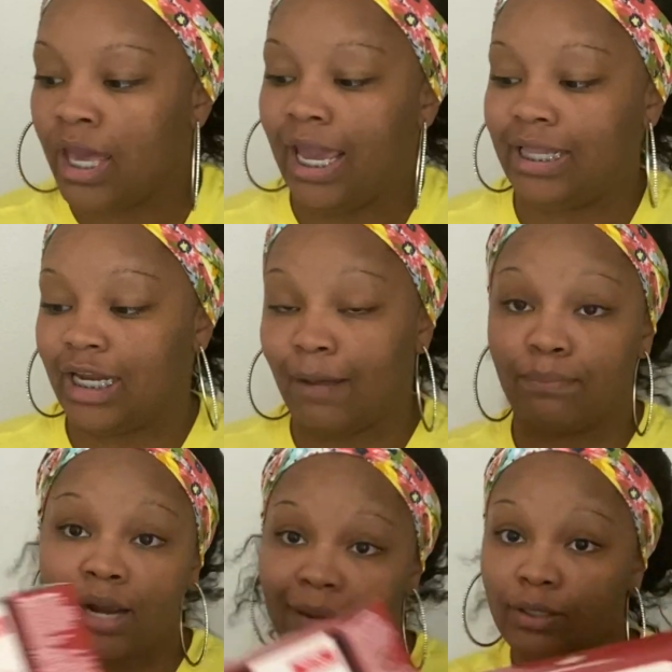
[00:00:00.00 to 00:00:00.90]
And then I'm
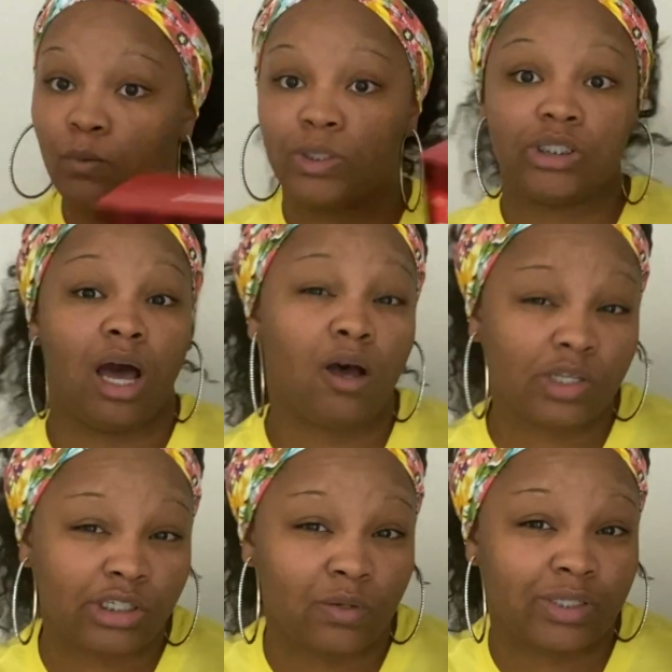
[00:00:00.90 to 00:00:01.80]
probably going to
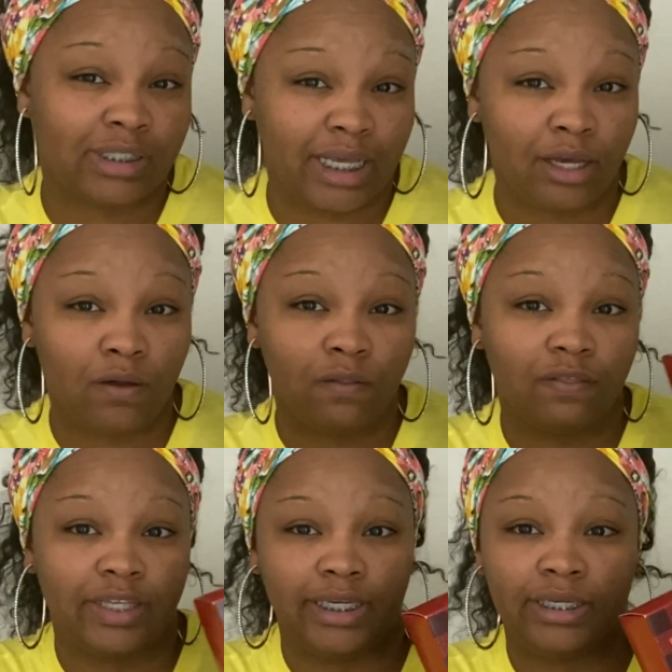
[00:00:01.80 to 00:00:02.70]
also sell
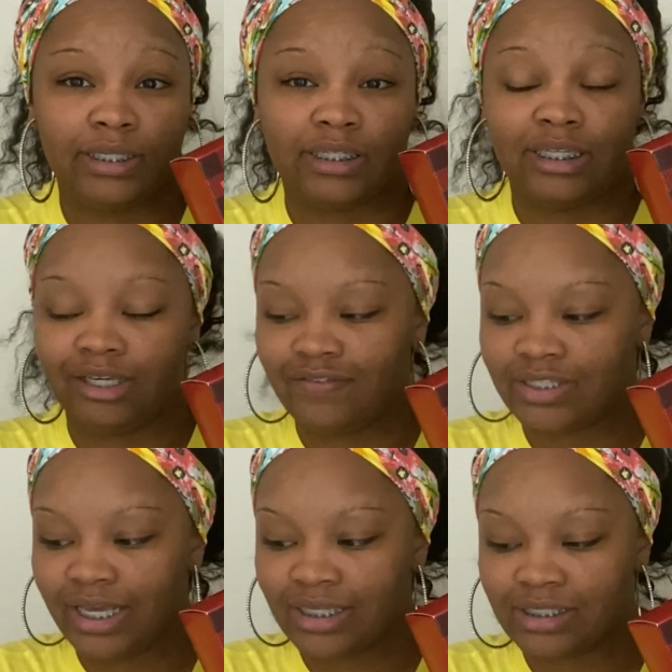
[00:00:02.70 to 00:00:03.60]
these gift
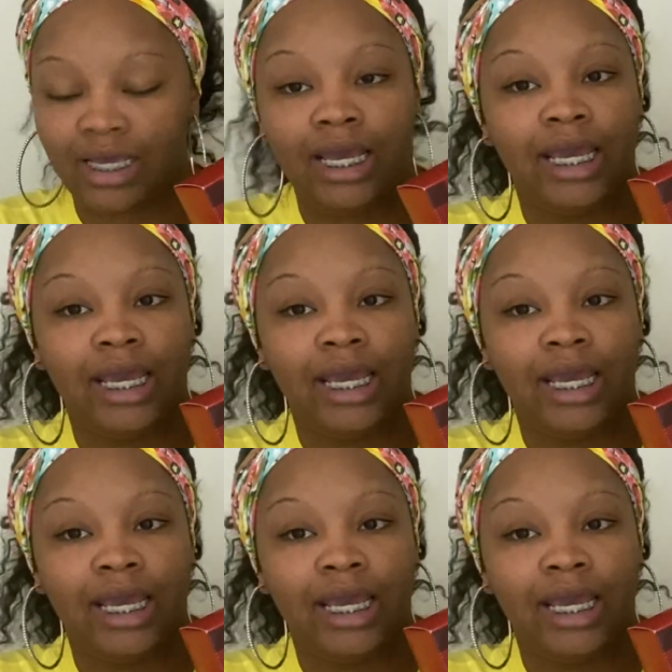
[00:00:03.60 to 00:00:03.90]
sets.